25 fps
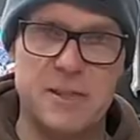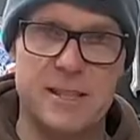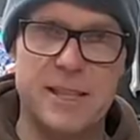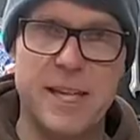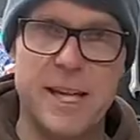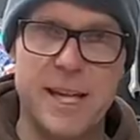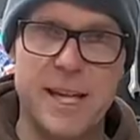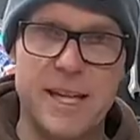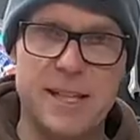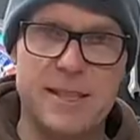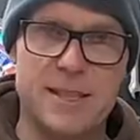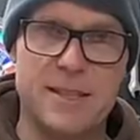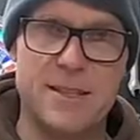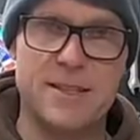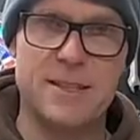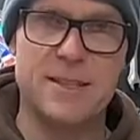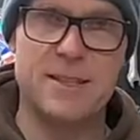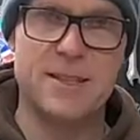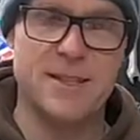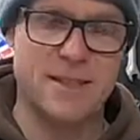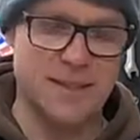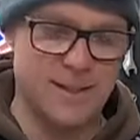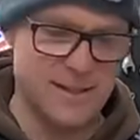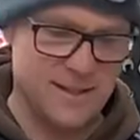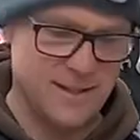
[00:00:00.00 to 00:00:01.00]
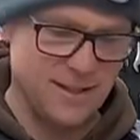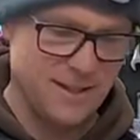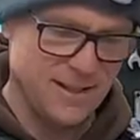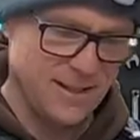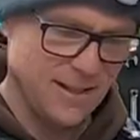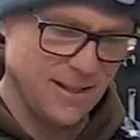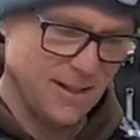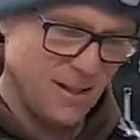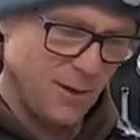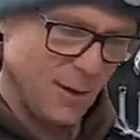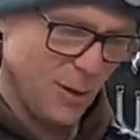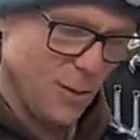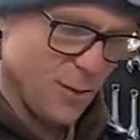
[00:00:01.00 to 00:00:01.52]
discs
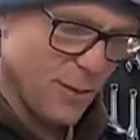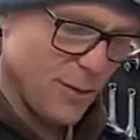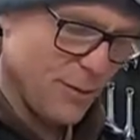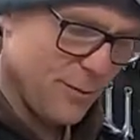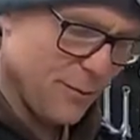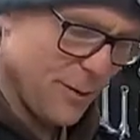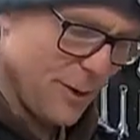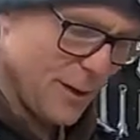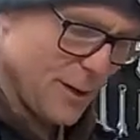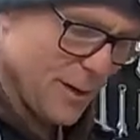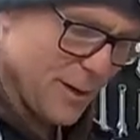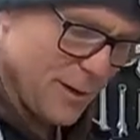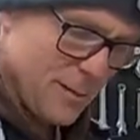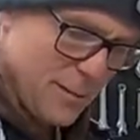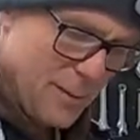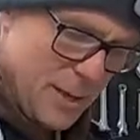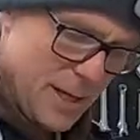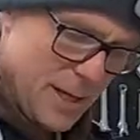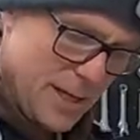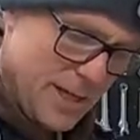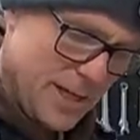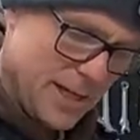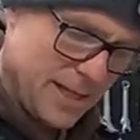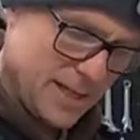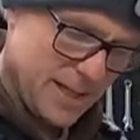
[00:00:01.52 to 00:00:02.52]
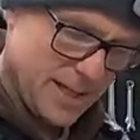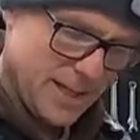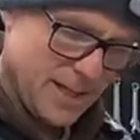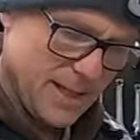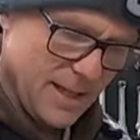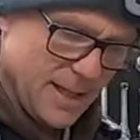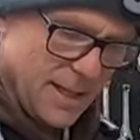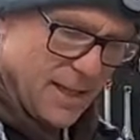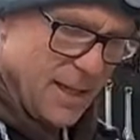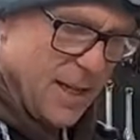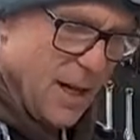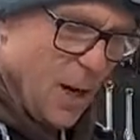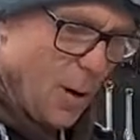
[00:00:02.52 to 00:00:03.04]
on the front of the Mini.
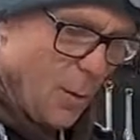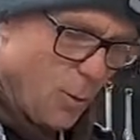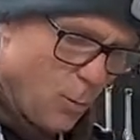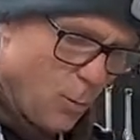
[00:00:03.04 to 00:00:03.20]
Uh,